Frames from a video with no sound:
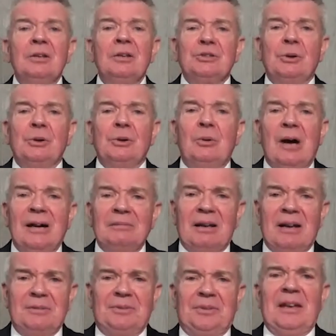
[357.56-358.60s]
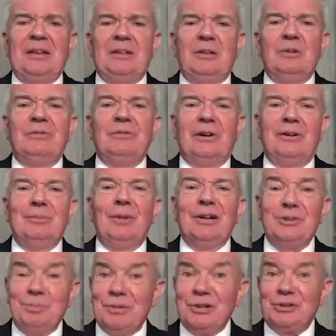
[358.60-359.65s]
So I, I, thank you very
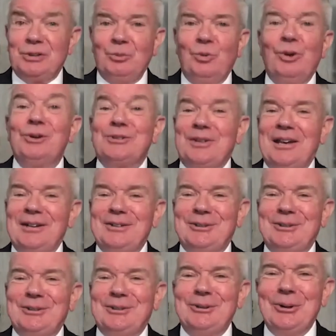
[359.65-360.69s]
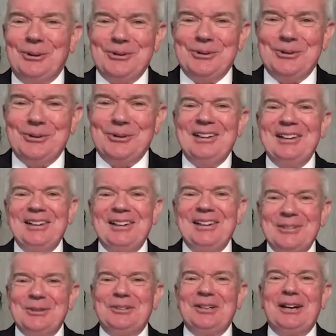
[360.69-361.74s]
much. Mission Works, thanks to donors,
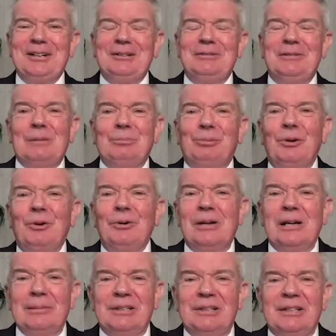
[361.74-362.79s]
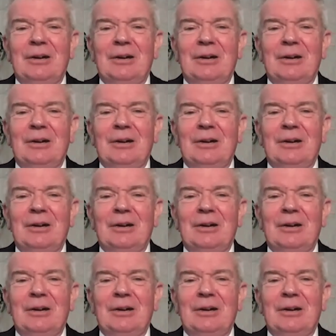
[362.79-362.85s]
is the title of our program and